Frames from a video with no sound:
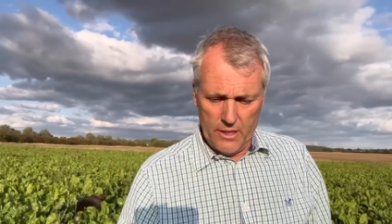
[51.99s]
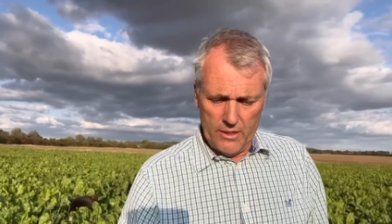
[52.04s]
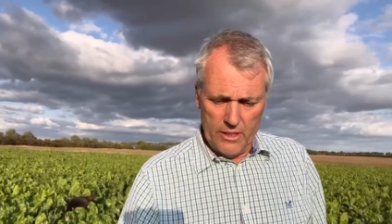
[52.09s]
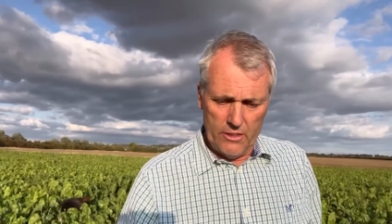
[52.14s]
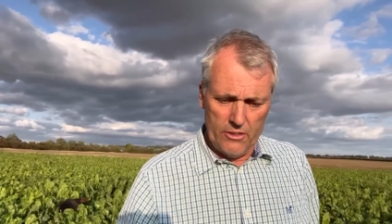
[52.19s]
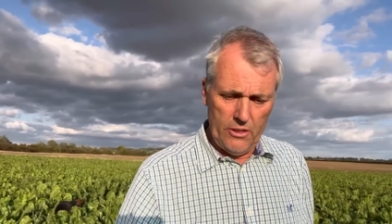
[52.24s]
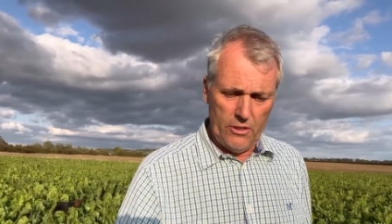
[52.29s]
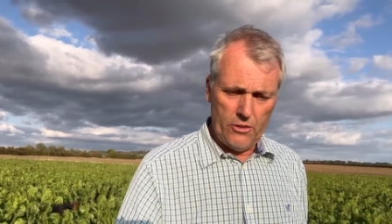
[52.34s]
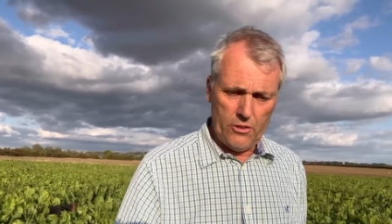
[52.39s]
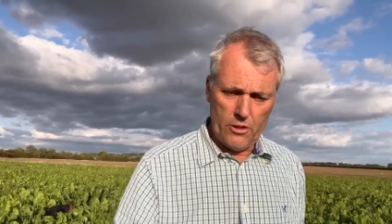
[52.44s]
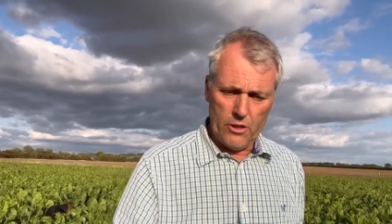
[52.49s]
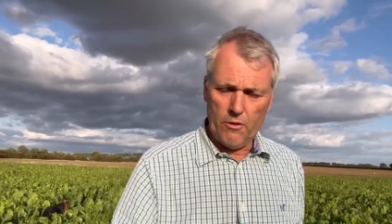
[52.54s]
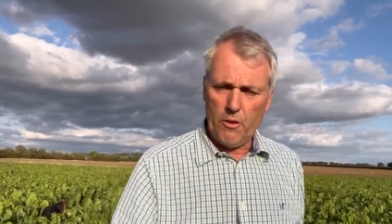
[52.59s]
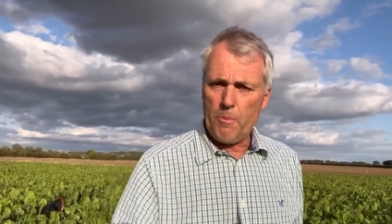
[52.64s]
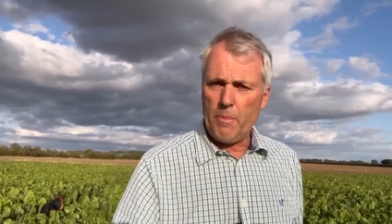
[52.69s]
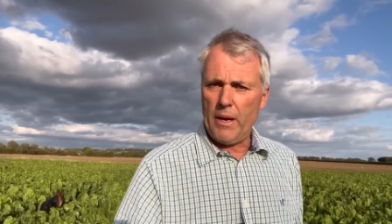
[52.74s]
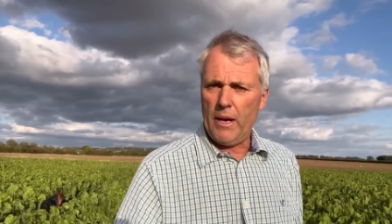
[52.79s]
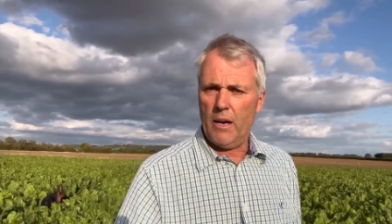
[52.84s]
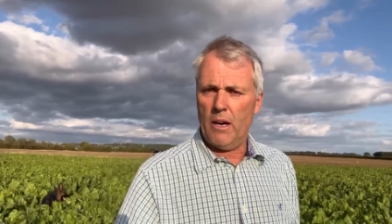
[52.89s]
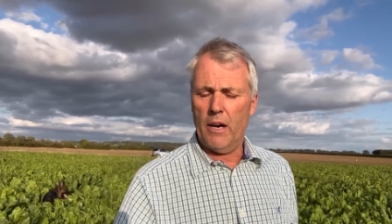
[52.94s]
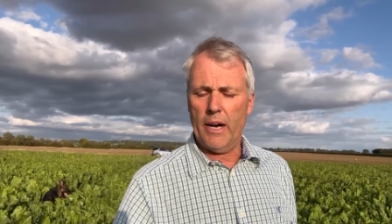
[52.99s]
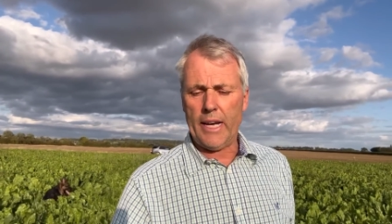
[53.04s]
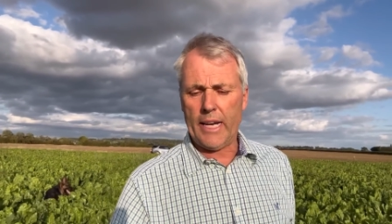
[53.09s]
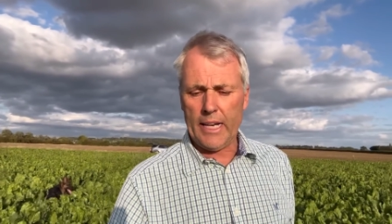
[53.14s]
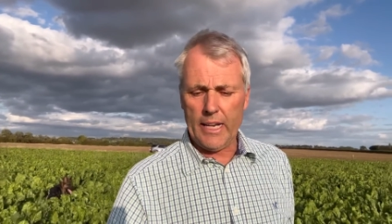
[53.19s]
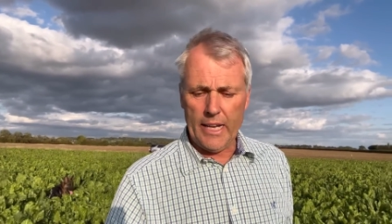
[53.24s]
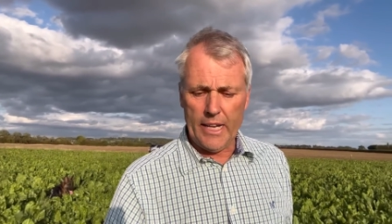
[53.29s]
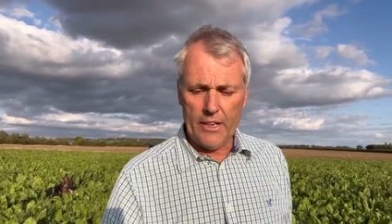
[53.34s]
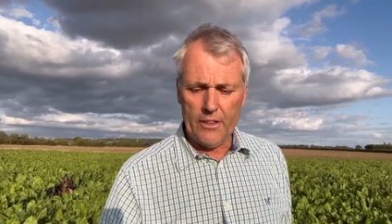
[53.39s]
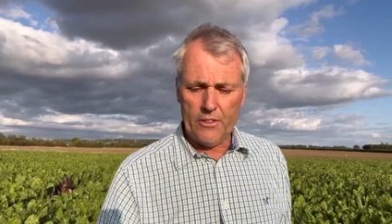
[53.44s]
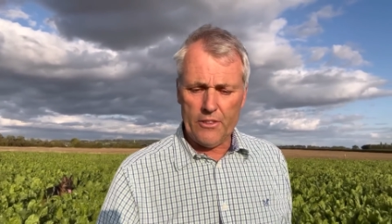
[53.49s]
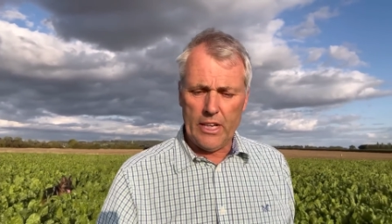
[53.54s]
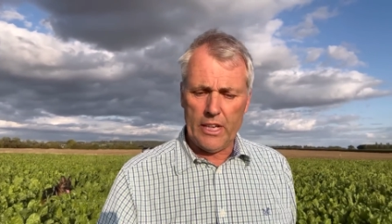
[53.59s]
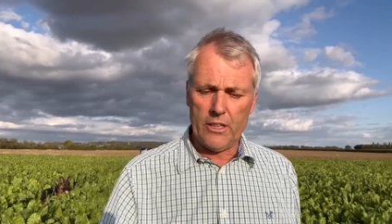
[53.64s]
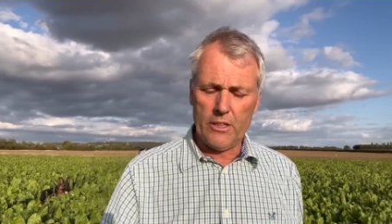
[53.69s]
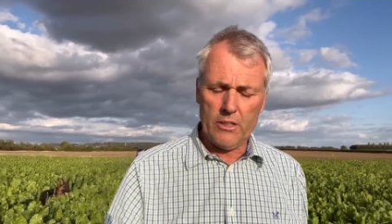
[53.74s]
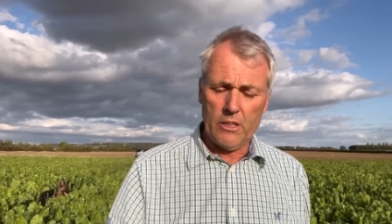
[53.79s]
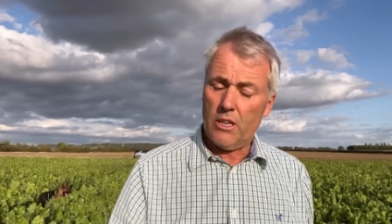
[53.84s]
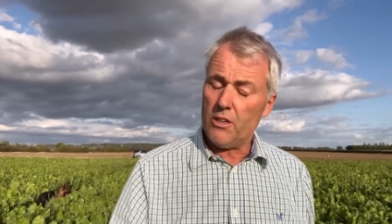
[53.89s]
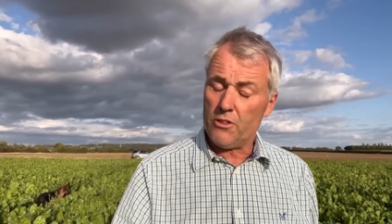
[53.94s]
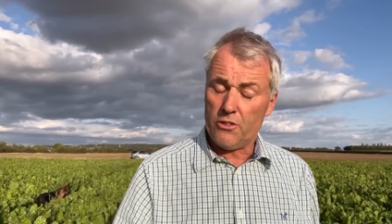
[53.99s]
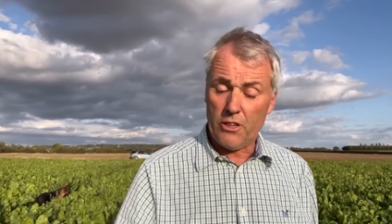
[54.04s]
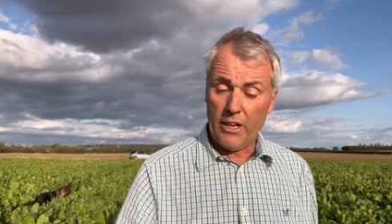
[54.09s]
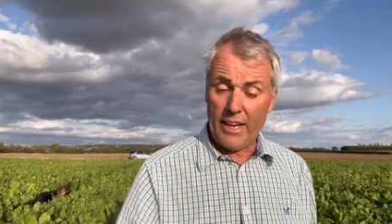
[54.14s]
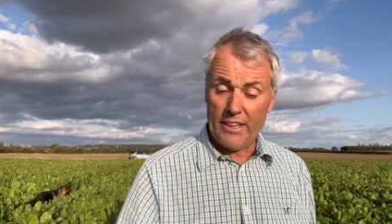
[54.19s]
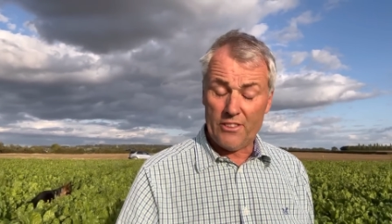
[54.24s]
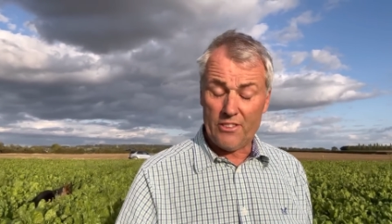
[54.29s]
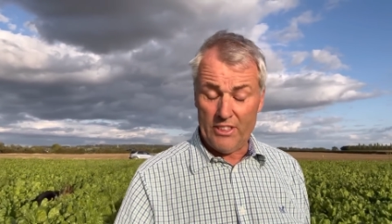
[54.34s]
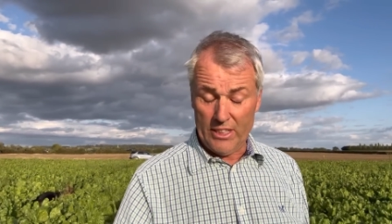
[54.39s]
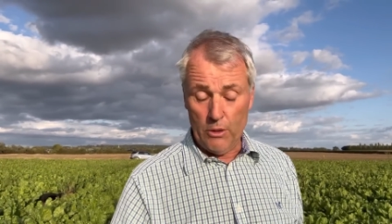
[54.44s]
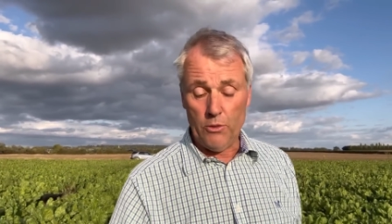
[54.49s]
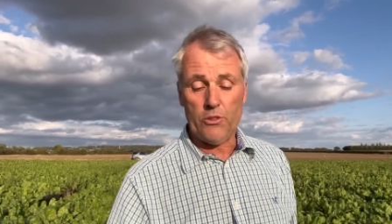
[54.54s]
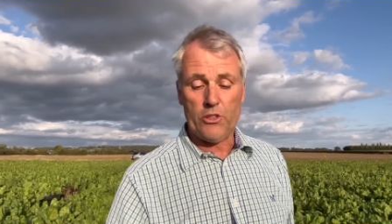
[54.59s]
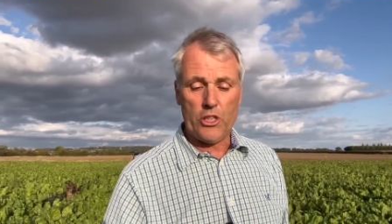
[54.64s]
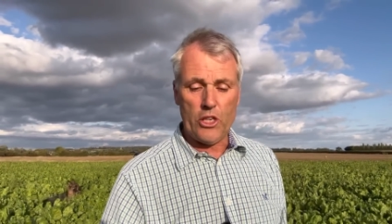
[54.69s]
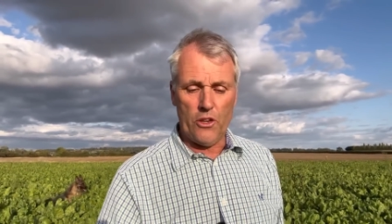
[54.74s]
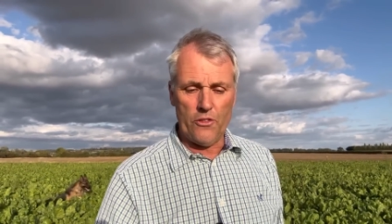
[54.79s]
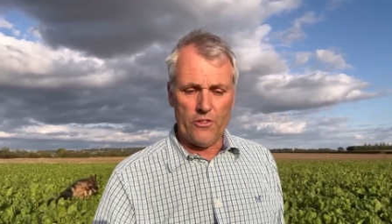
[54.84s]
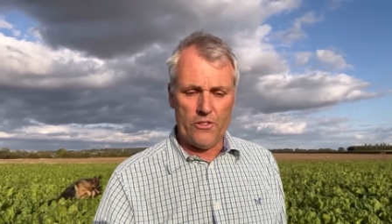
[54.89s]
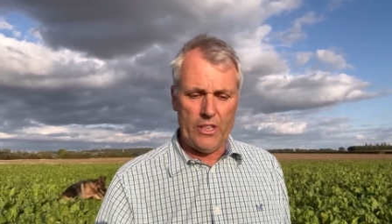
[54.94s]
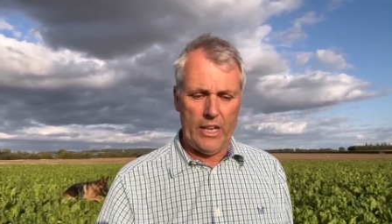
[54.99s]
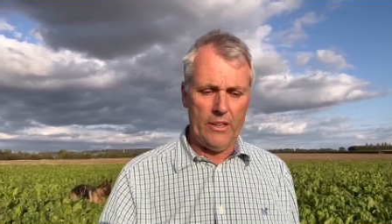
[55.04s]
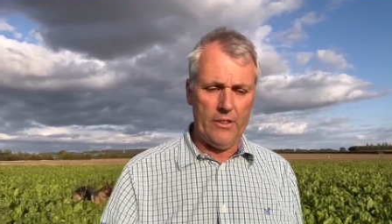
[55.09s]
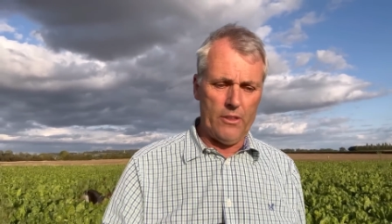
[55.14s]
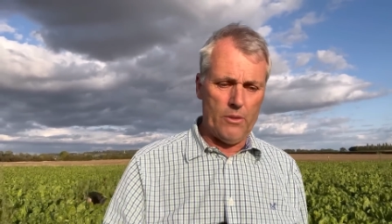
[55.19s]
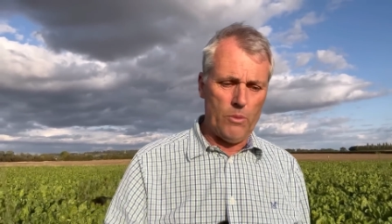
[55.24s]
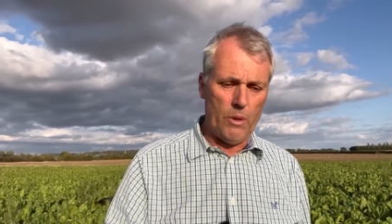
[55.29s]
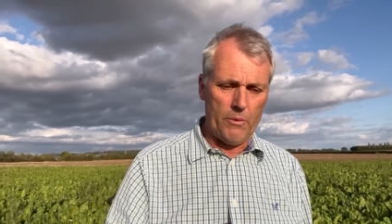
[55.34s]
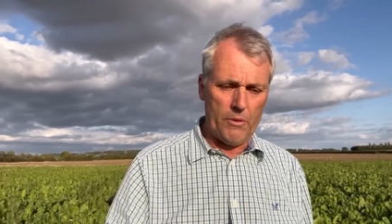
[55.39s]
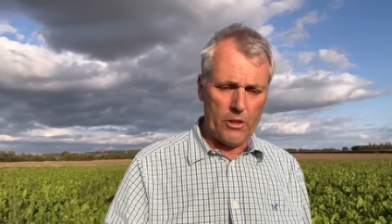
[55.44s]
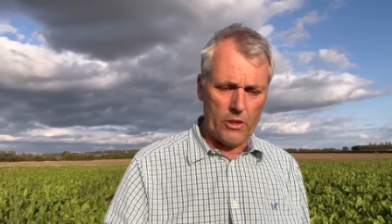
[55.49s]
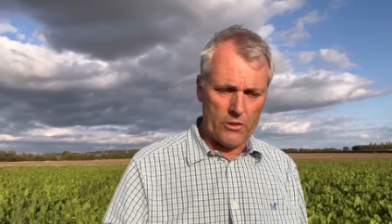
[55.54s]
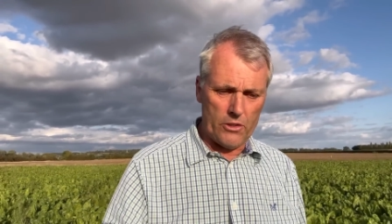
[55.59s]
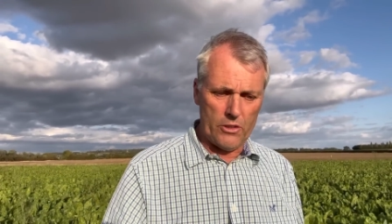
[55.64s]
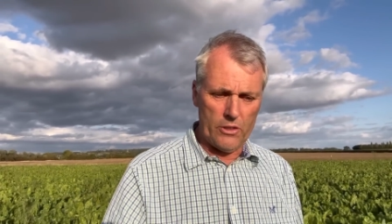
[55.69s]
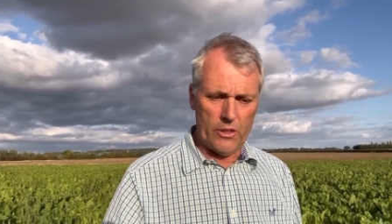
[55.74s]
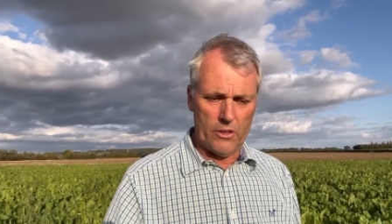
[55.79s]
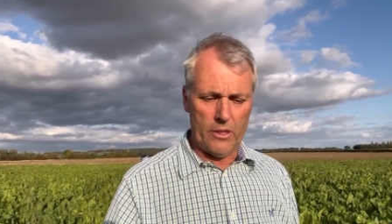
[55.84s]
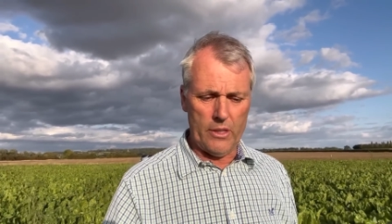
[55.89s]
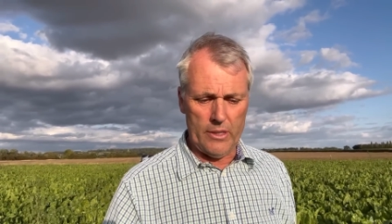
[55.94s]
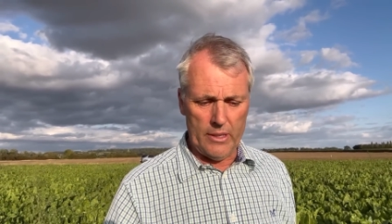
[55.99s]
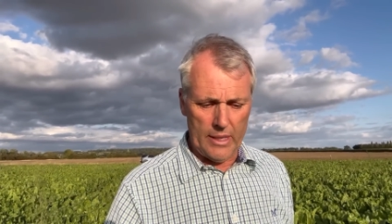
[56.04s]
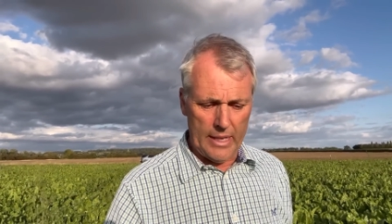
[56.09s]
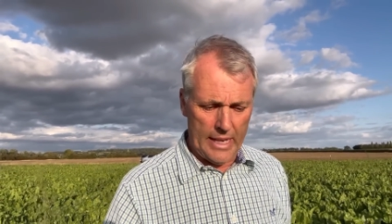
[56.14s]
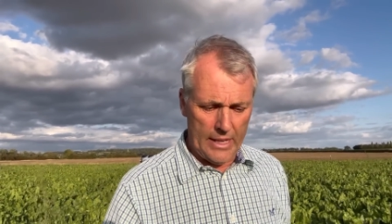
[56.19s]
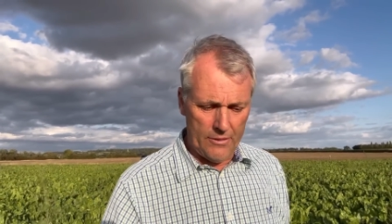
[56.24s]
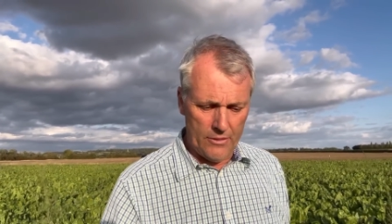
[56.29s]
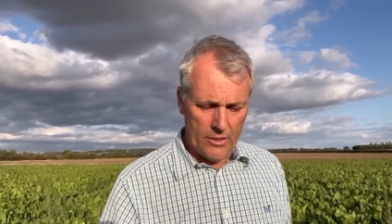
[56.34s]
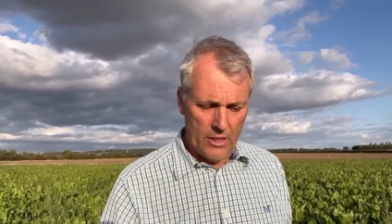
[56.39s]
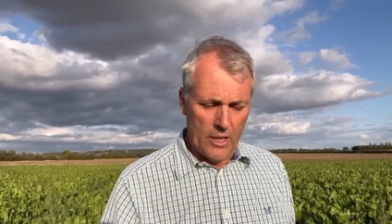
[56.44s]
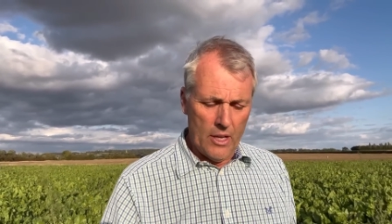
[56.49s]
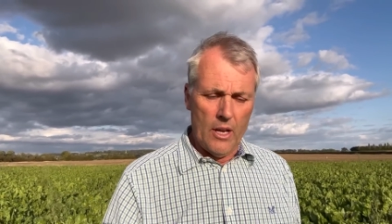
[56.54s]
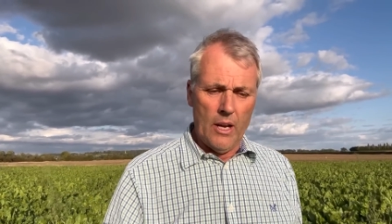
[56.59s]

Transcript: this is sort of a bit higher clay and sand, uh, silt content than what we got on the other land.